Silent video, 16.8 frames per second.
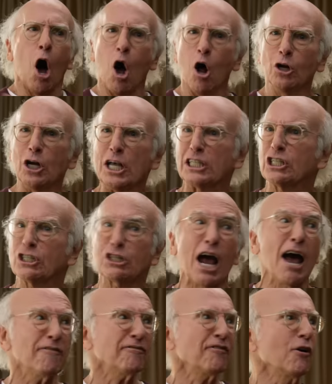Only
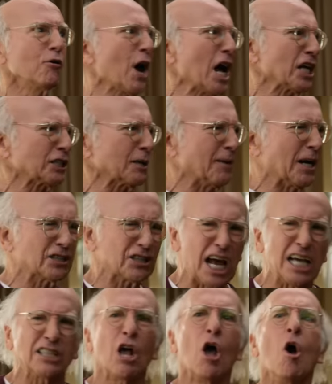Chef
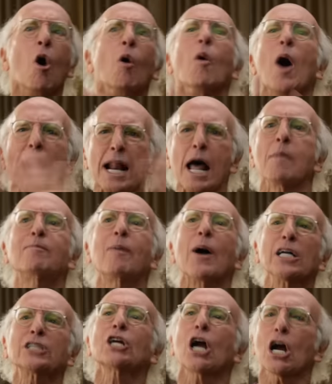Irasshaimase. What a
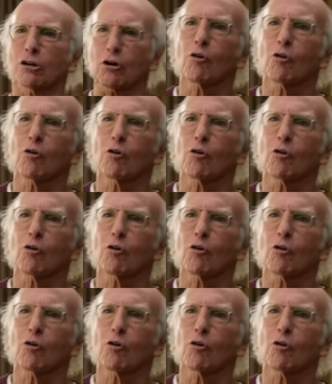bunch of